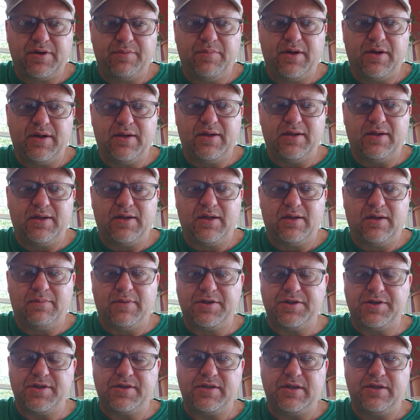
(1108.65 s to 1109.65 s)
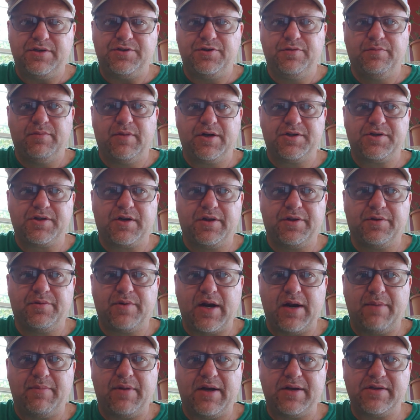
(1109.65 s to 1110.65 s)
But I just see too much on the
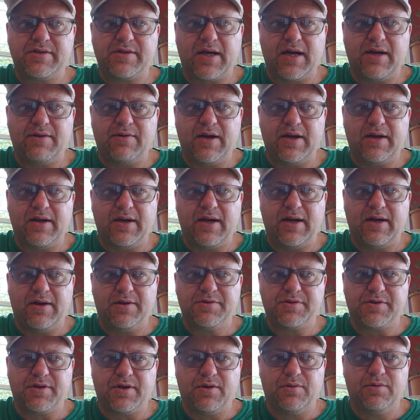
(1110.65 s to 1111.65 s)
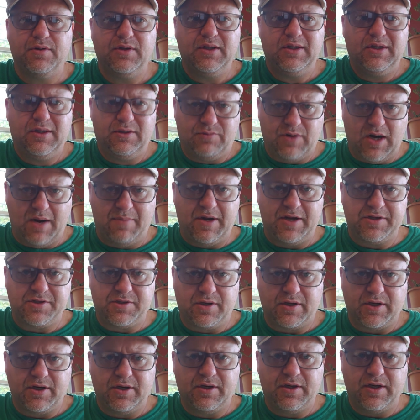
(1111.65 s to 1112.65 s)
Rabbi side right now. So Rabbi's
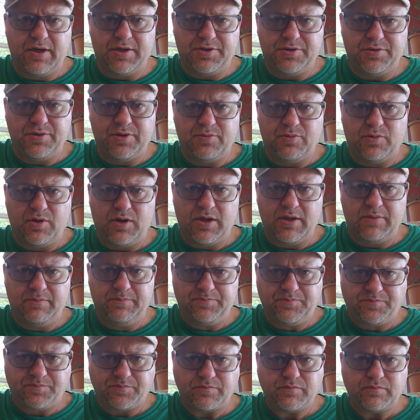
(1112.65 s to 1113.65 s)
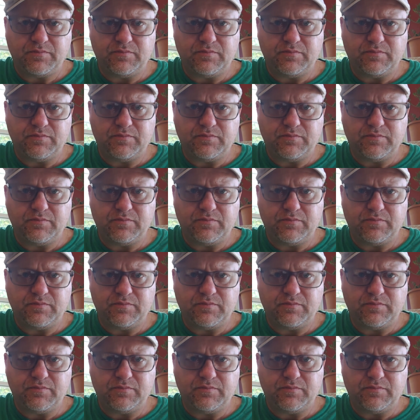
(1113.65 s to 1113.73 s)
looking good at 2-1.